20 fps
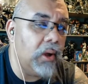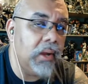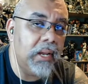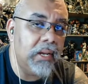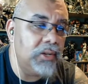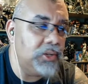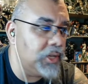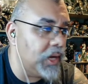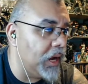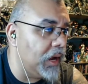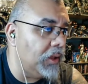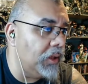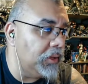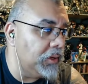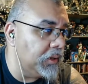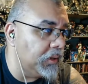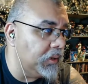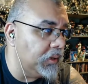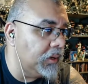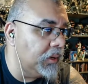in
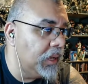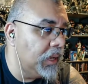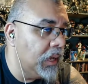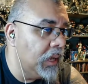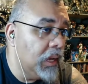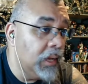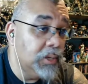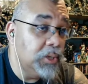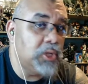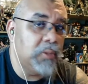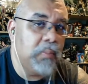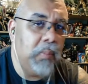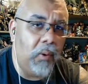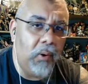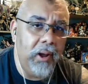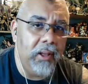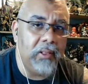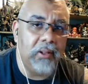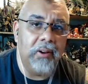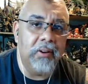childhood.
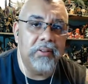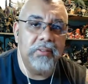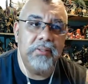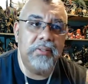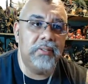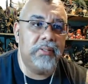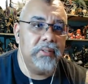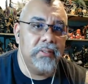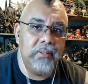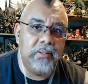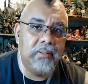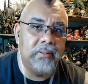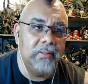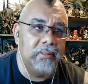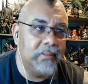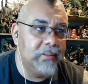Spoilers!